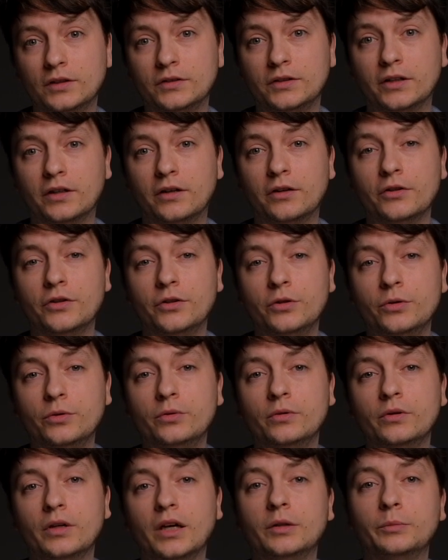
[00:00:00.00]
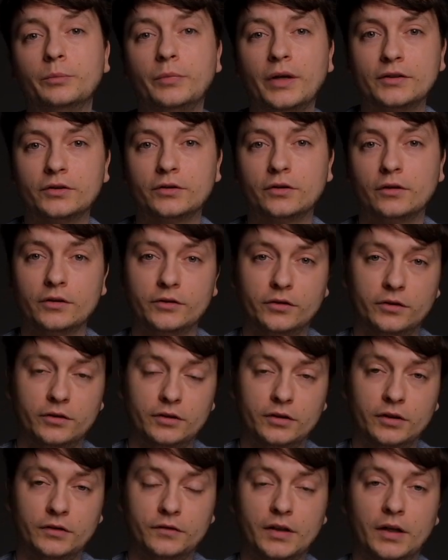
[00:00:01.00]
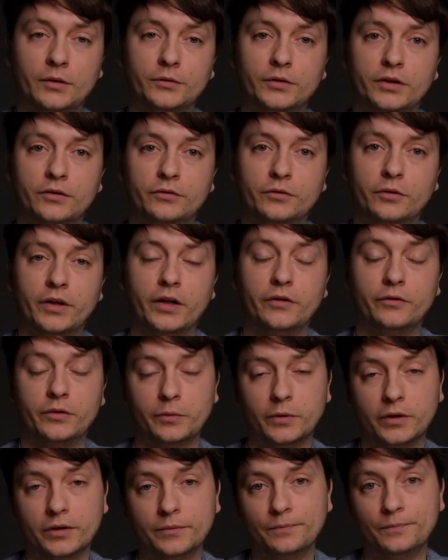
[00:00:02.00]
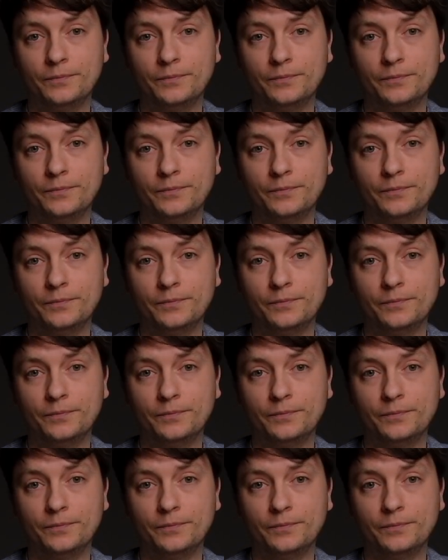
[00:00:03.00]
there are new and better alternatives out there for everyone.